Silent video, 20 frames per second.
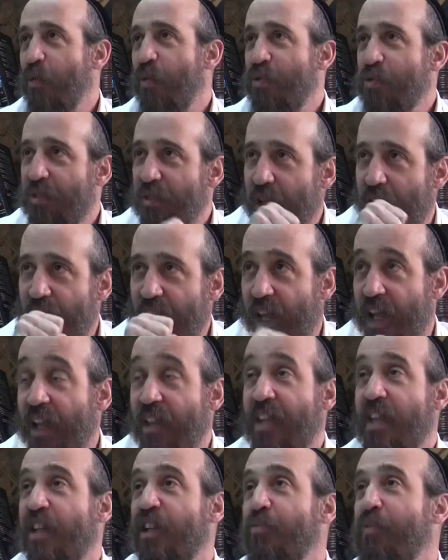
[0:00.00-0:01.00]
which was
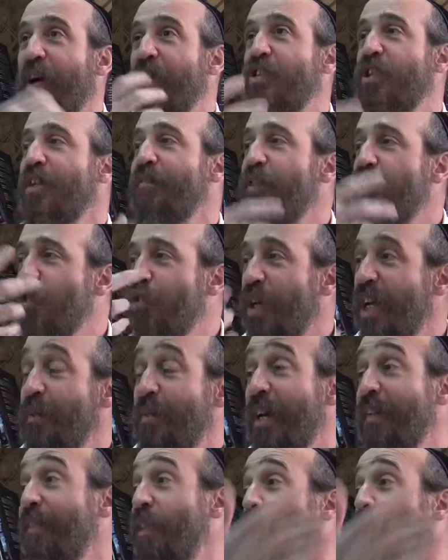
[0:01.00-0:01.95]
the expression of the dream, and even